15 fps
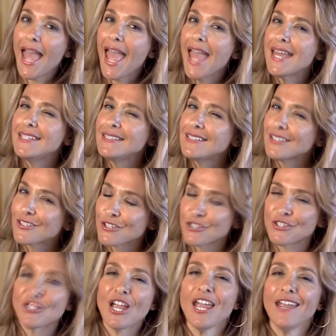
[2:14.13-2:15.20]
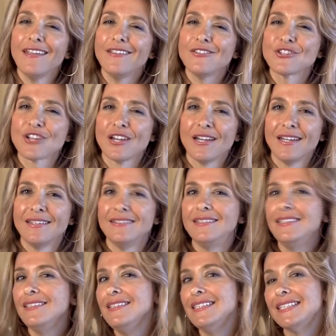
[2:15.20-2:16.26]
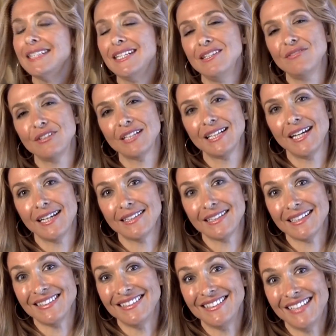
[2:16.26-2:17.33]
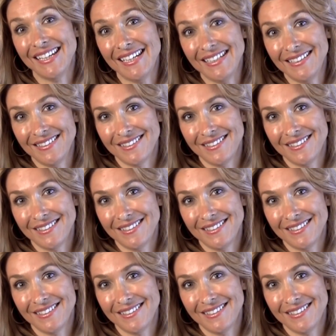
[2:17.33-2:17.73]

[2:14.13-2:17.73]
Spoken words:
And in exchange, didn't even get a date.